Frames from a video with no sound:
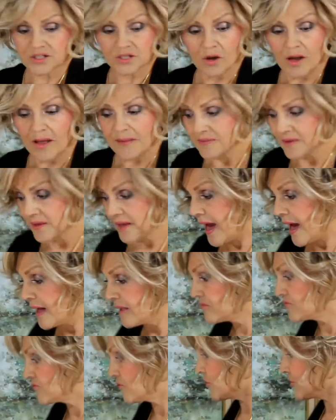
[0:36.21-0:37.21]
or at the
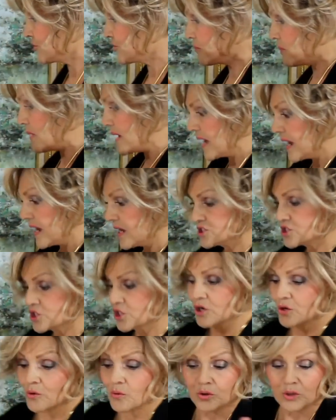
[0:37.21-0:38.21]
California beach,
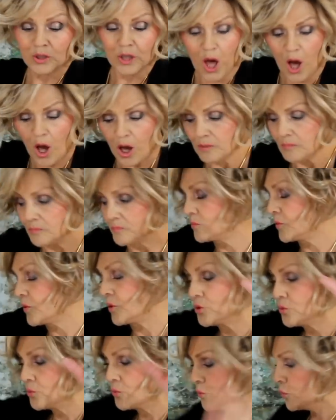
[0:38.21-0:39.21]
or
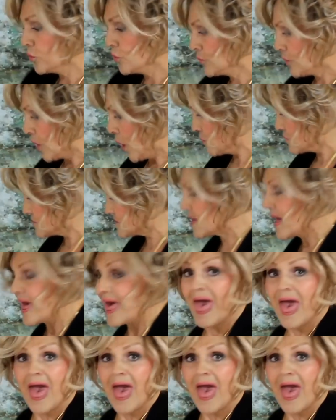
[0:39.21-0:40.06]
who knows.